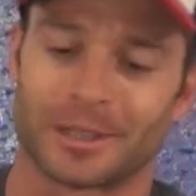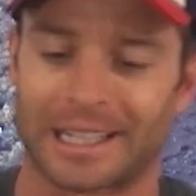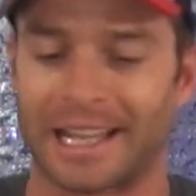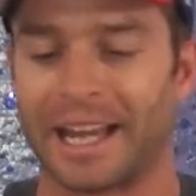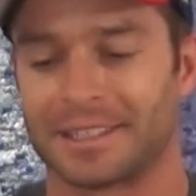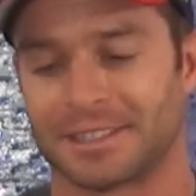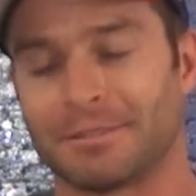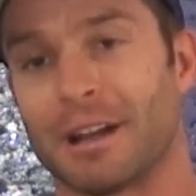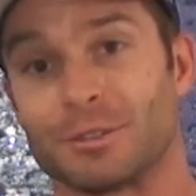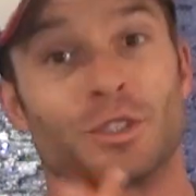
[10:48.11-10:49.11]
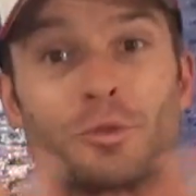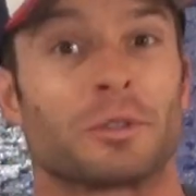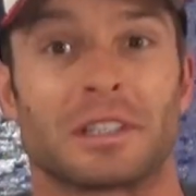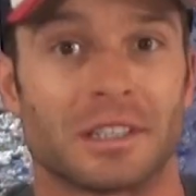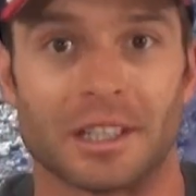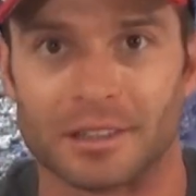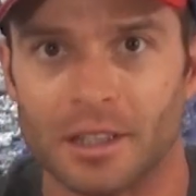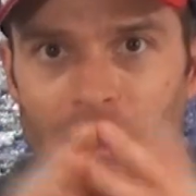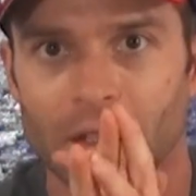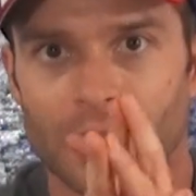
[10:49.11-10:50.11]
a glass if I was just drinking it
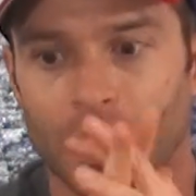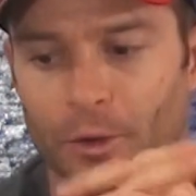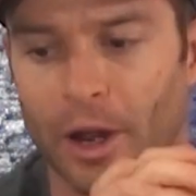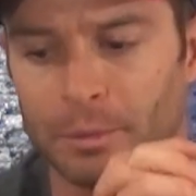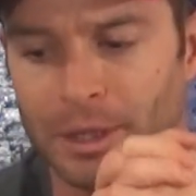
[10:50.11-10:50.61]
around